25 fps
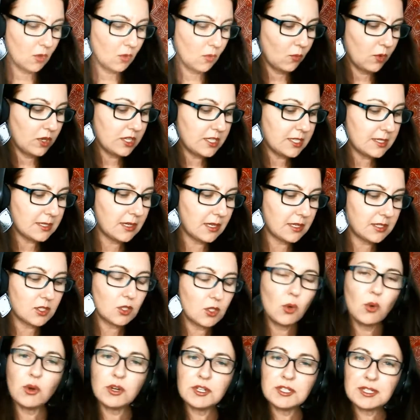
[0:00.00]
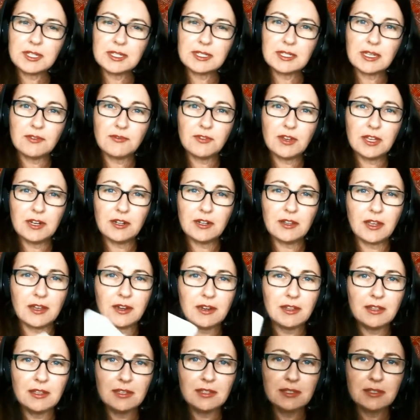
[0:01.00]
We discussed horse, because I find a lot
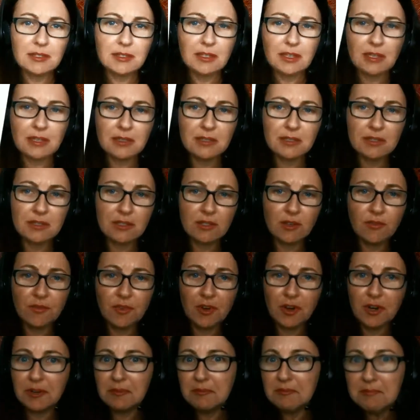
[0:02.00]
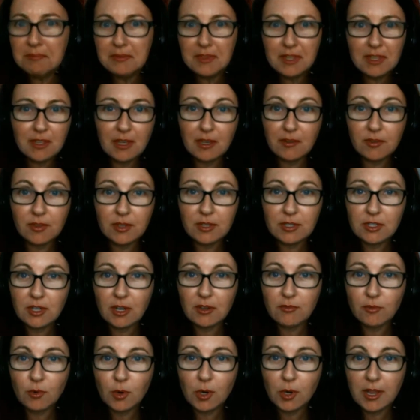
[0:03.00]
of these kids so far, I've only
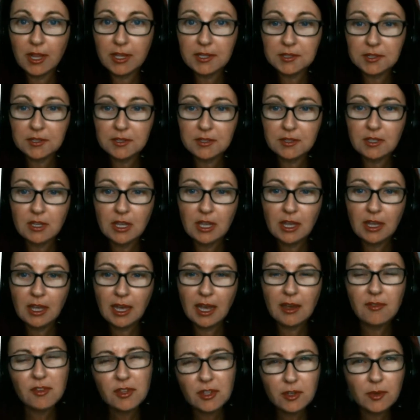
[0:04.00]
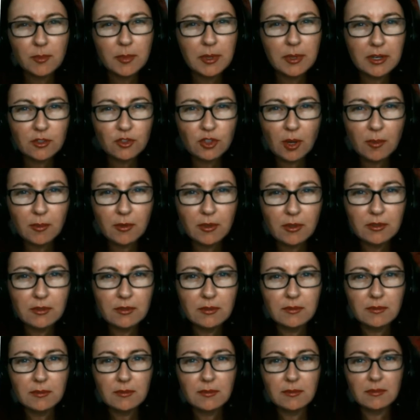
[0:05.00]
taught 4 classes, have a little bit of trouble
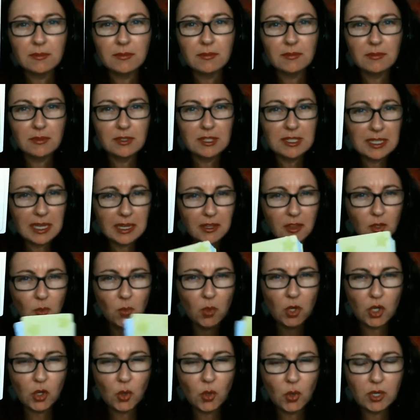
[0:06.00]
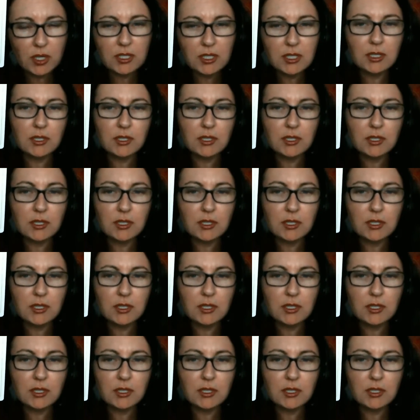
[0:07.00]
saying the word horse.